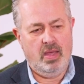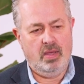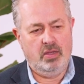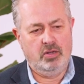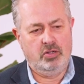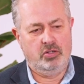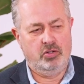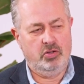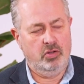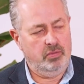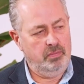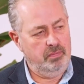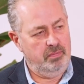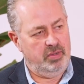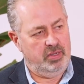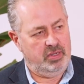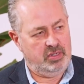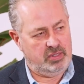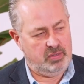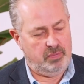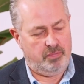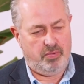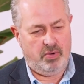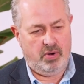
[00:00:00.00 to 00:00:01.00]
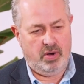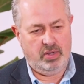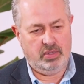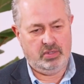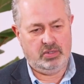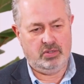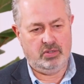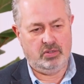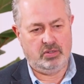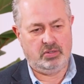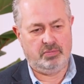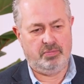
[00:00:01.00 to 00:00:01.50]
shouldn't be a
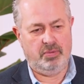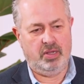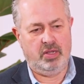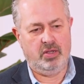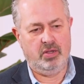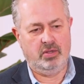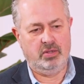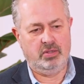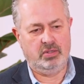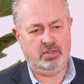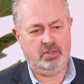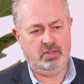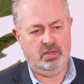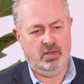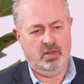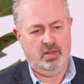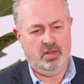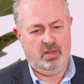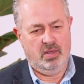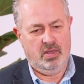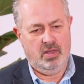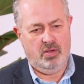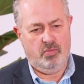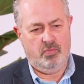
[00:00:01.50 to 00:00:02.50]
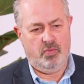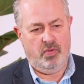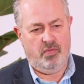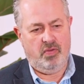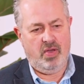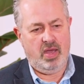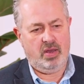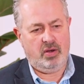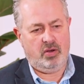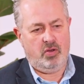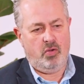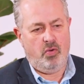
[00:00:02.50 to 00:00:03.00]
surprise to us, because we've
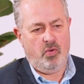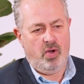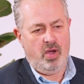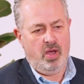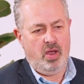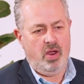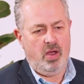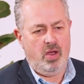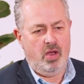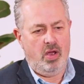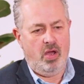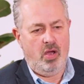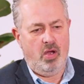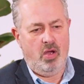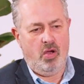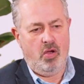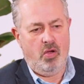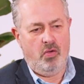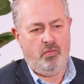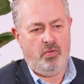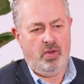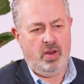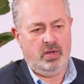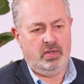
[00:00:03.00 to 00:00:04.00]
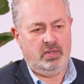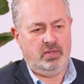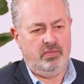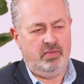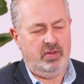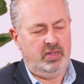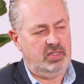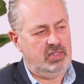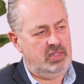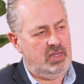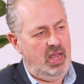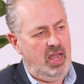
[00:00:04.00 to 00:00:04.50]
had quite a relatively
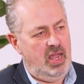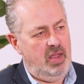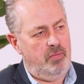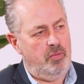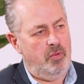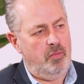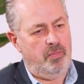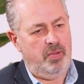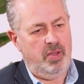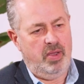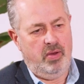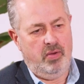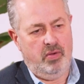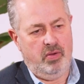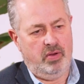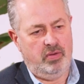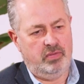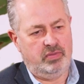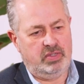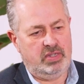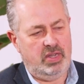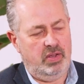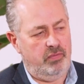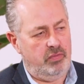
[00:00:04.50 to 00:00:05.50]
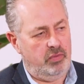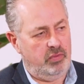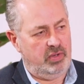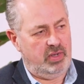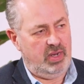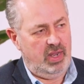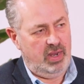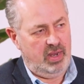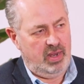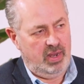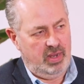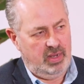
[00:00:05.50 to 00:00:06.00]
stable period of several
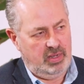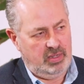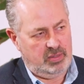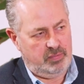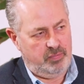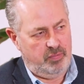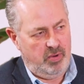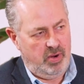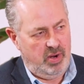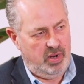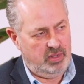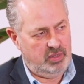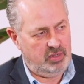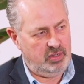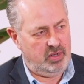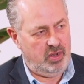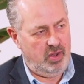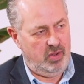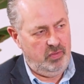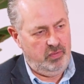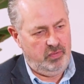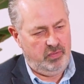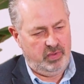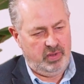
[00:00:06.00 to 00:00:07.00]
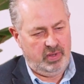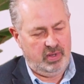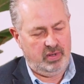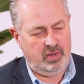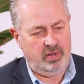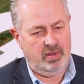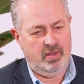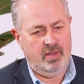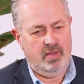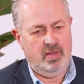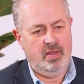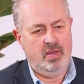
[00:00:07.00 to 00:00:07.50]
decades prior to COVID.
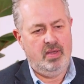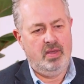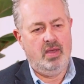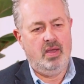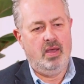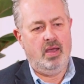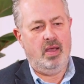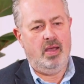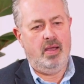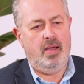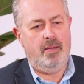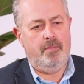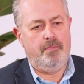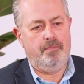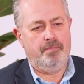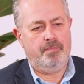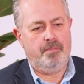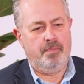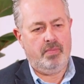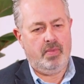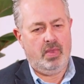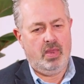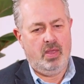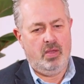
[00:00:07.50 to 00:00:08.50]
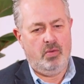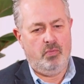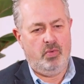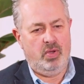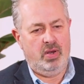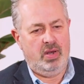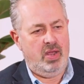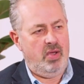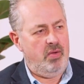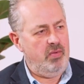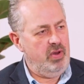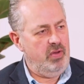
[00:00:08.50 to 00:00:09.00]
We're
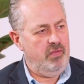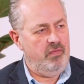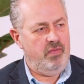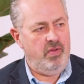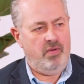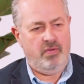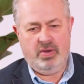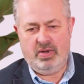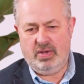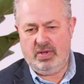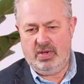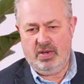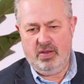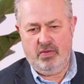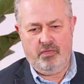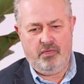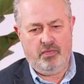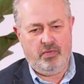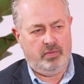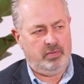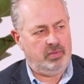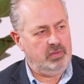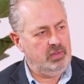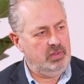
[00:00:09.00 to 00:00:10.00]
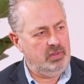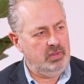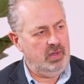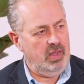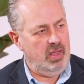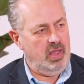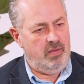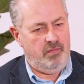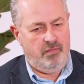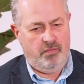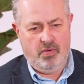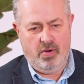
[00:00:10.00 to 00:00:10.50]
now in a very different
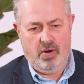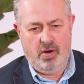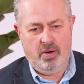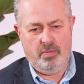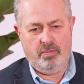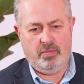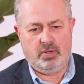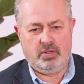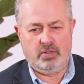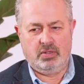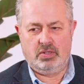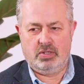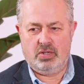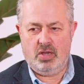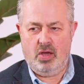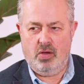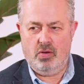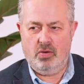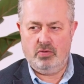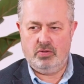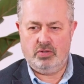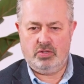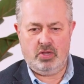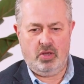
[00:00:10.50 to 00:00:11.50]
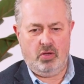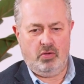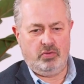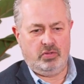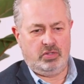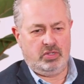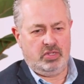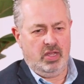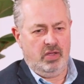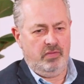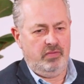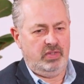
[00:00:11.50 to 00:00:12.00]
environment. So
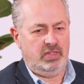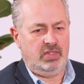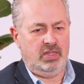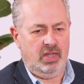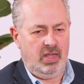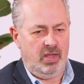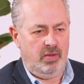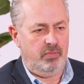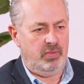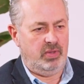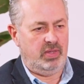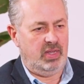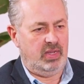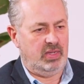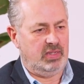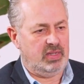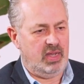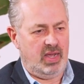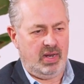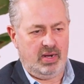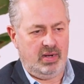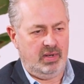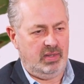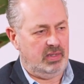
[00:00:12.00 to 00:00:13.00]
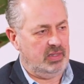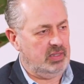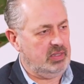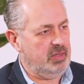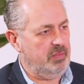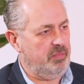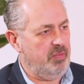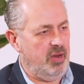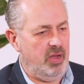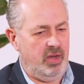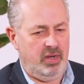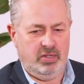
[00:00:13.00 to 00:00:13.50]
servicing it with exactly the
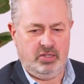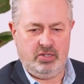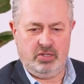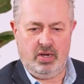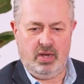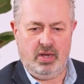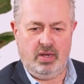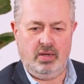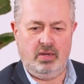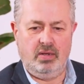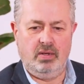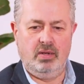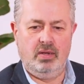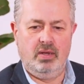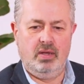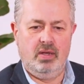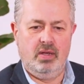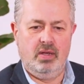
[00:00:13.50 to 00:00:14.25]
supply chain